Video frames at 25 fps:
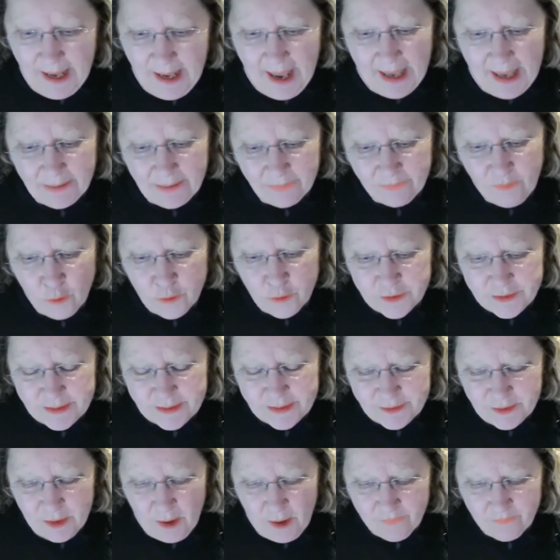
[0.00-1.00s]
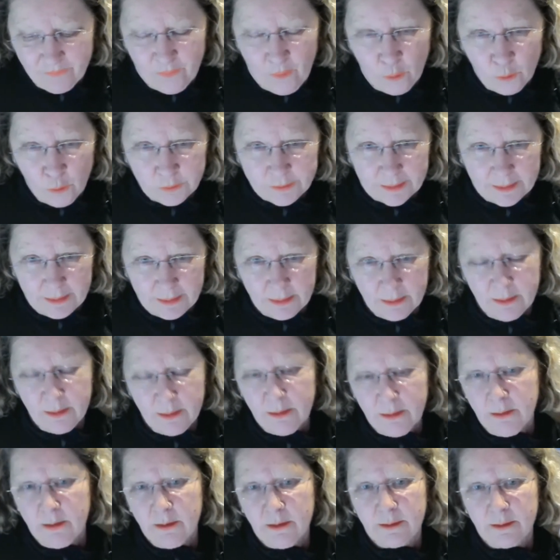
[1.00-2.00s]
And of course it's not folded.
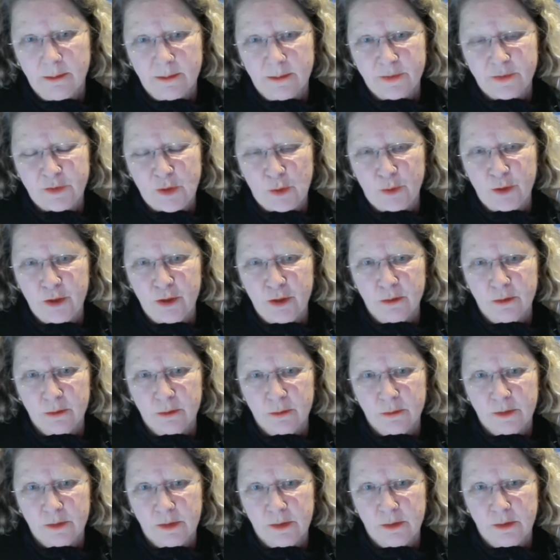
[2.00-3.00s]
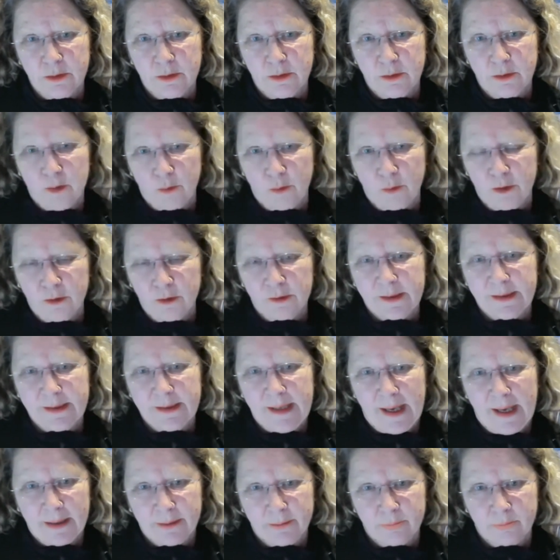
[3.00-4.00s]
So you're looking
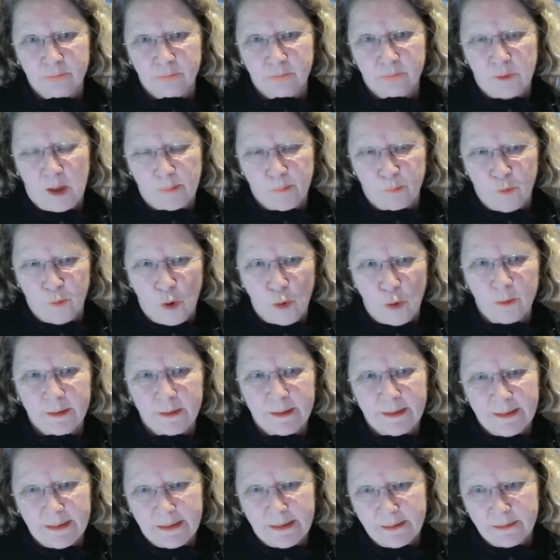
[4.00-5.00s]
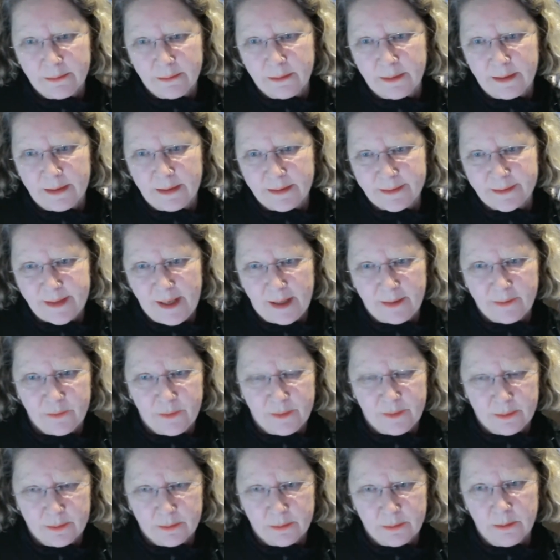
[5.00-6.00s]
at, I'm rolling it inside
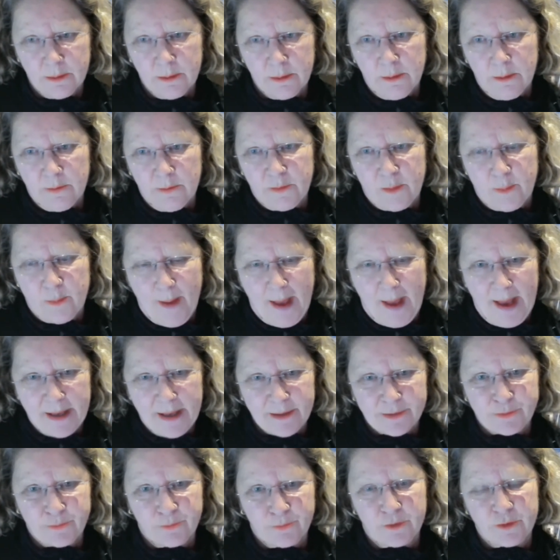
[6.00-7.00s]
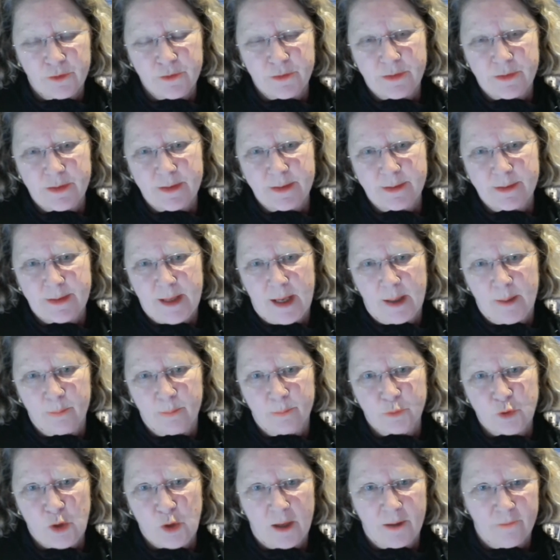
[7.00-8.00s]
the mast versus
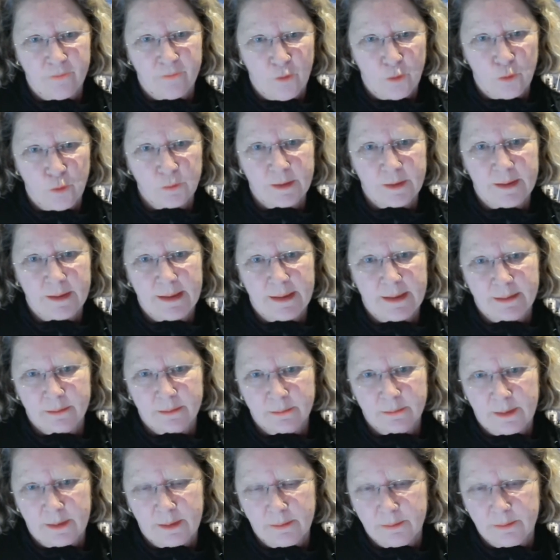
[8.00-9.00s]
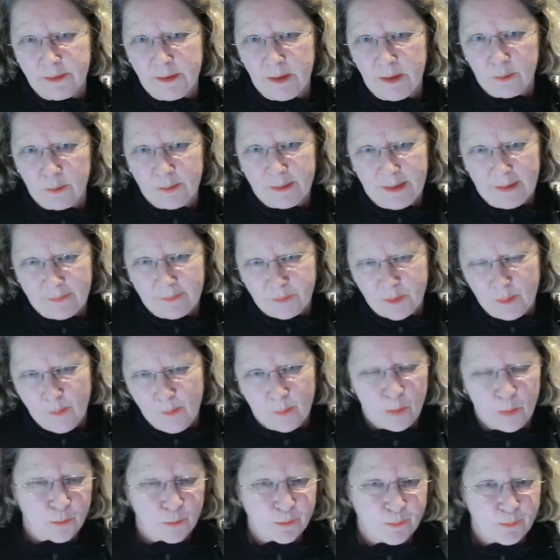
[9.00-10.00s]
I'm trying to fold it and, get
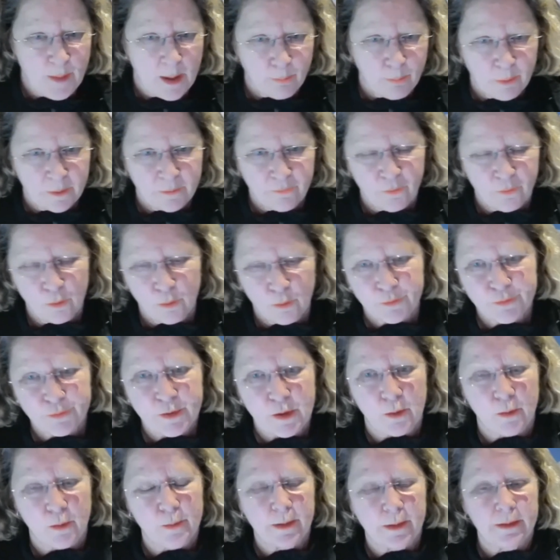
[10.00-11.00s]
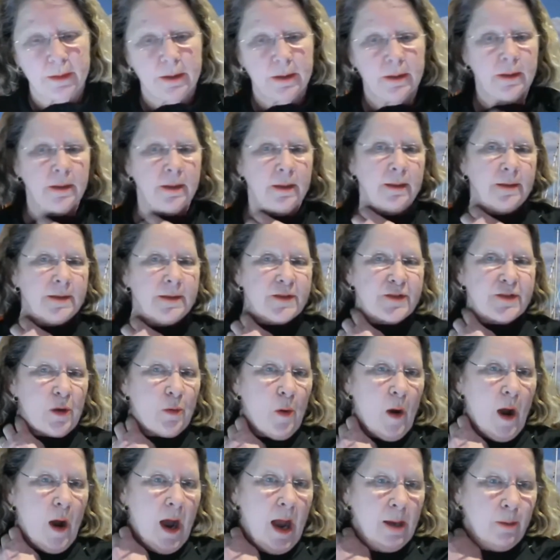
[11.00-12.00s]
those memory folds going.
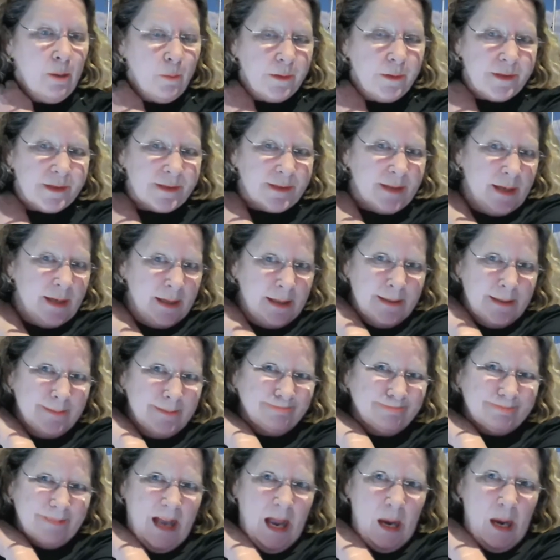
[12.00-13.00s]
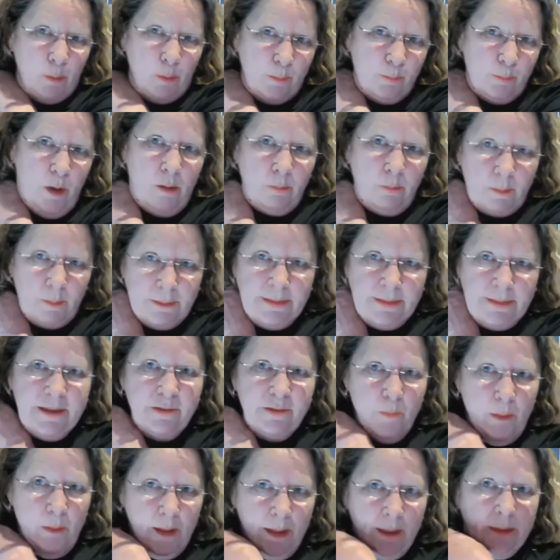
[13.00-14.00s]
So I would say, I would probably leave
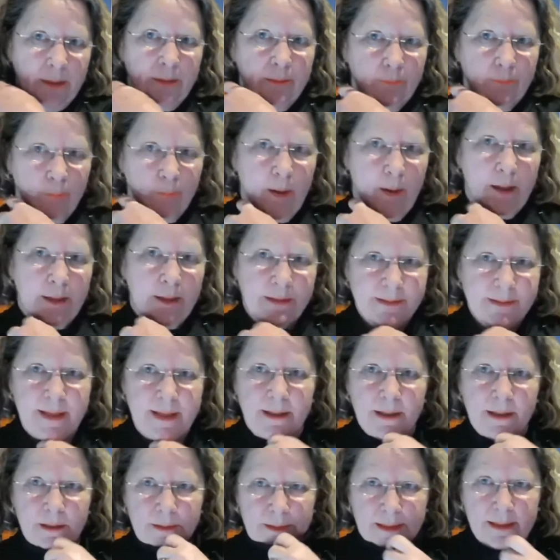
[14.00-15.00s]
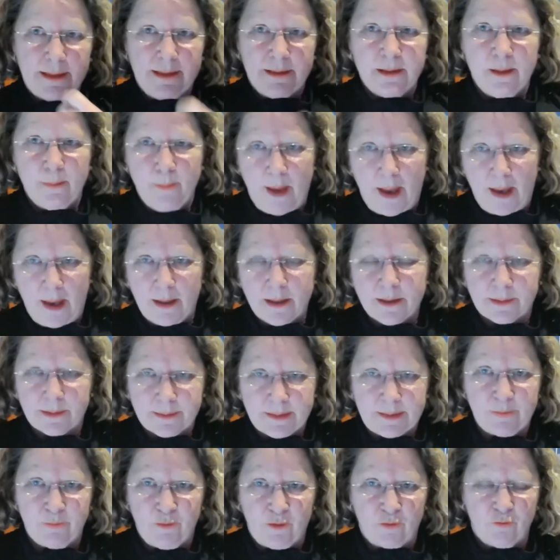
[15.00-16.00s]
my sail in the mast
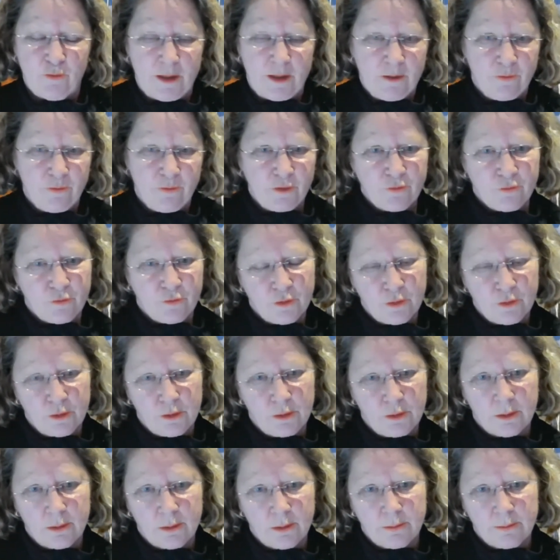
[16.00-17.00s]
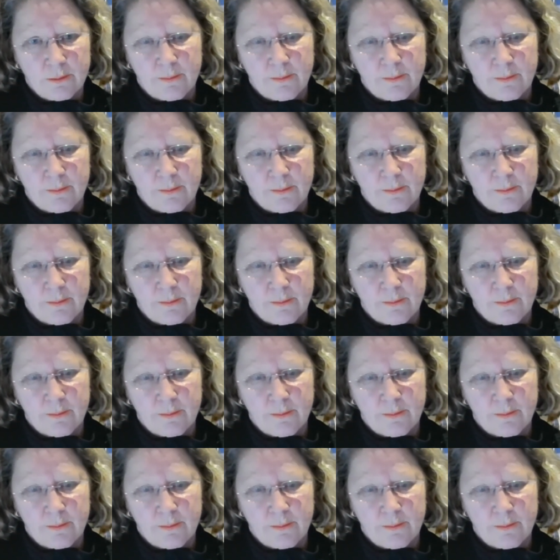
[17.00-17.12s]
if it furled.